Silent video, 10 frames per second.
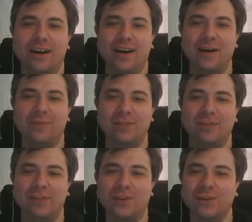armed
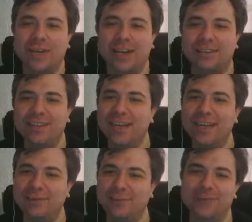to their
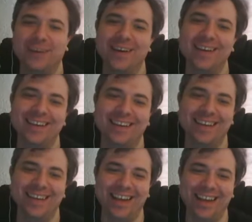teeth,
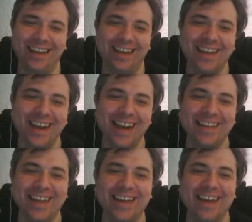
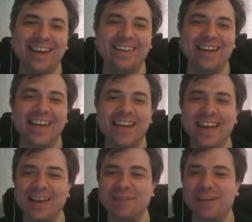and they carry
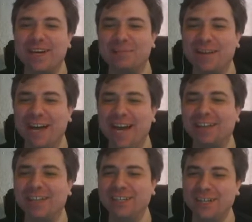heavy armor
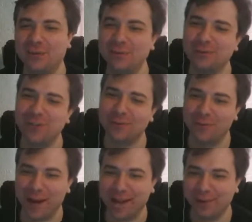and a huge
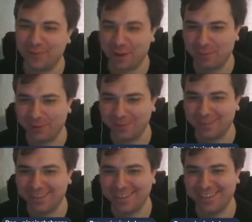array of
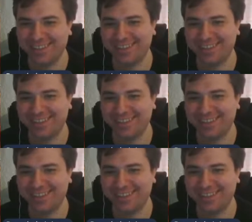weapons.